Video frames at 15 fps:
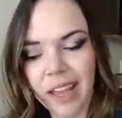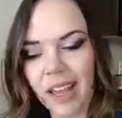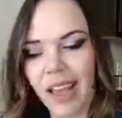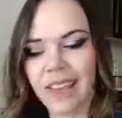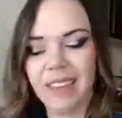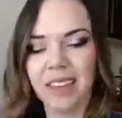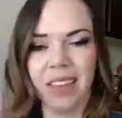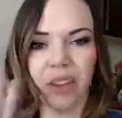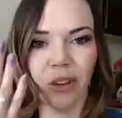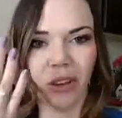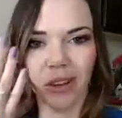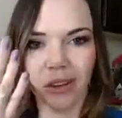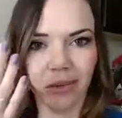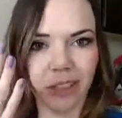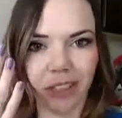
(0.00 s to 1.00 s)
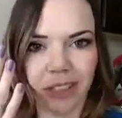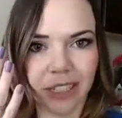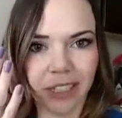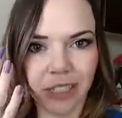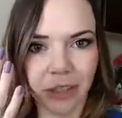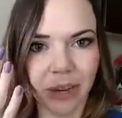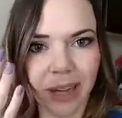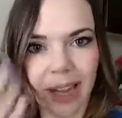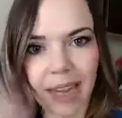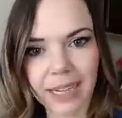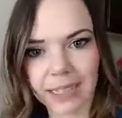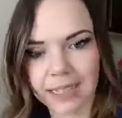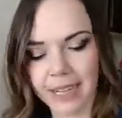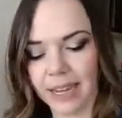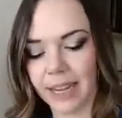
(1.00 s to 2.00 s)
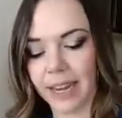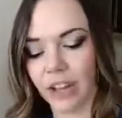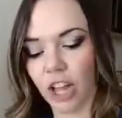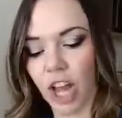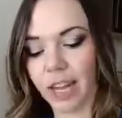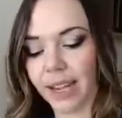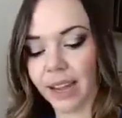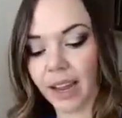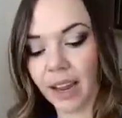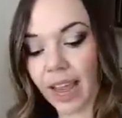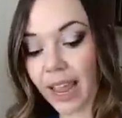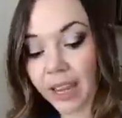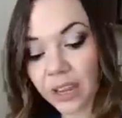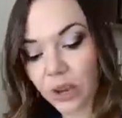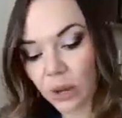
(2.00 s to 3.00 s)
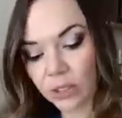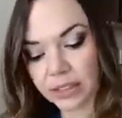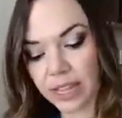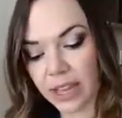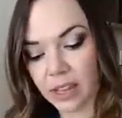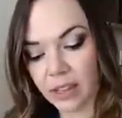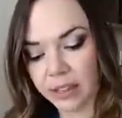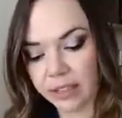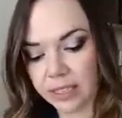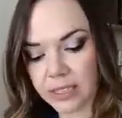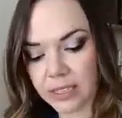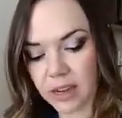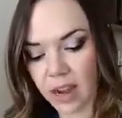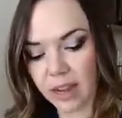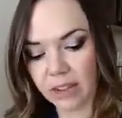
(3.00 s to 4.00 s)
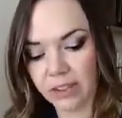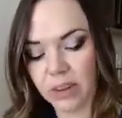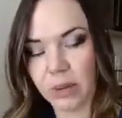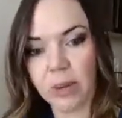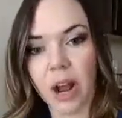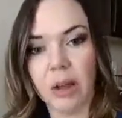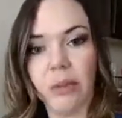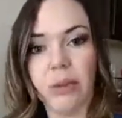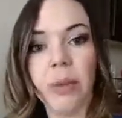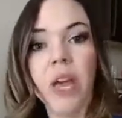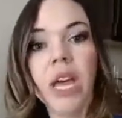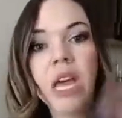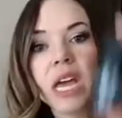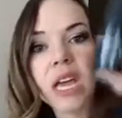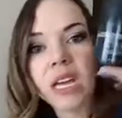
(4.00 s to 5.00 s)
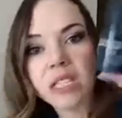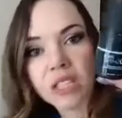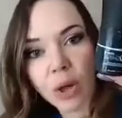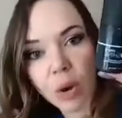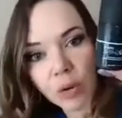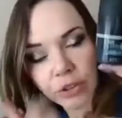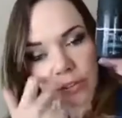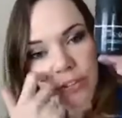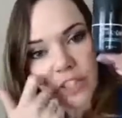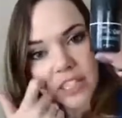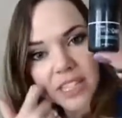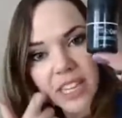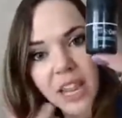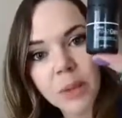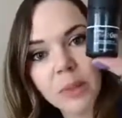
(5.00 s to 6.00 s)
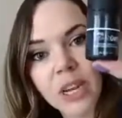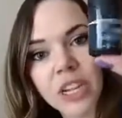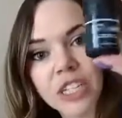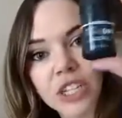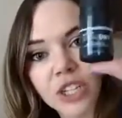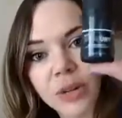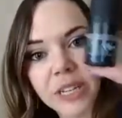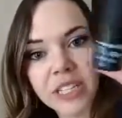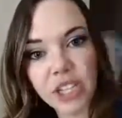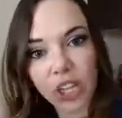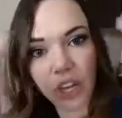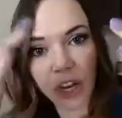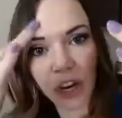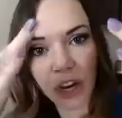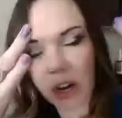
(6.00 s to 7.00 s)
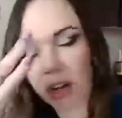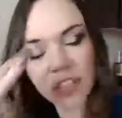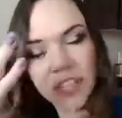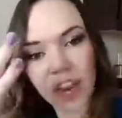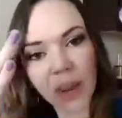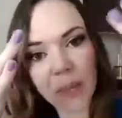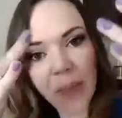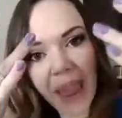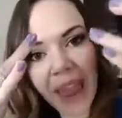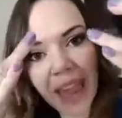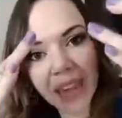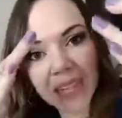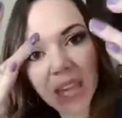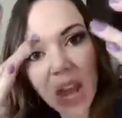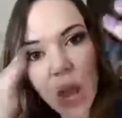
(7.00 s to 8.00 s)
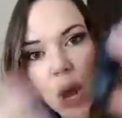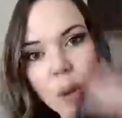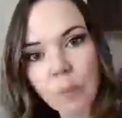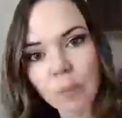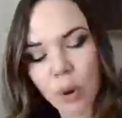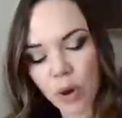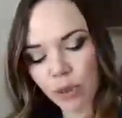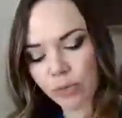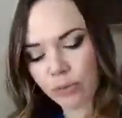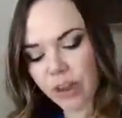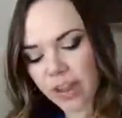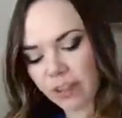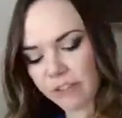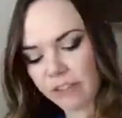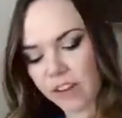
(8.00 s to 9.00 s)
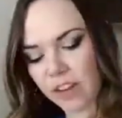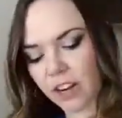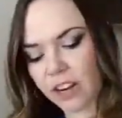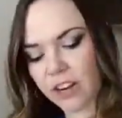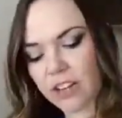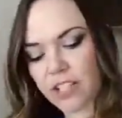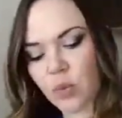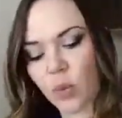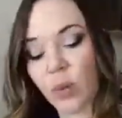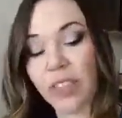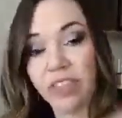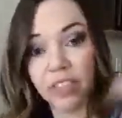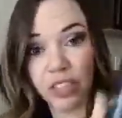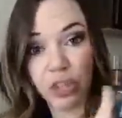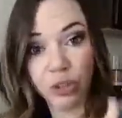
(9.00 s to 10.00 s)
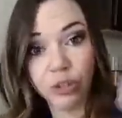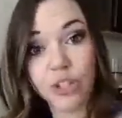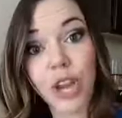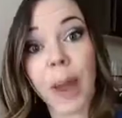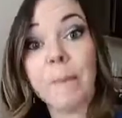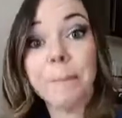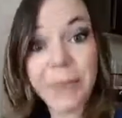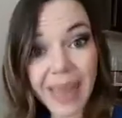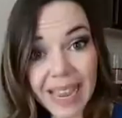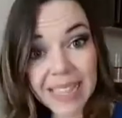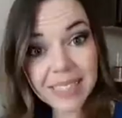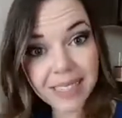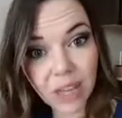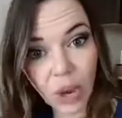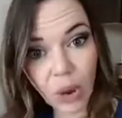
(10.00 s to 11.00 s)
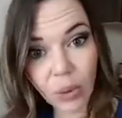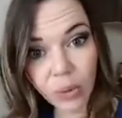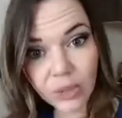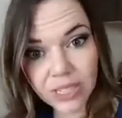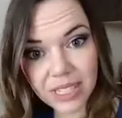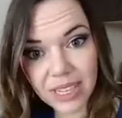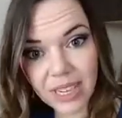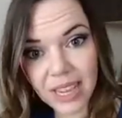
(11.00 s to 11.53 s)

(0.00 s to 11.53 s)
I think you can really do an accent nail on any old nail and it's not even a problem. So the first thing I'm going to do is paint both ring fingers with the True Shine base coat.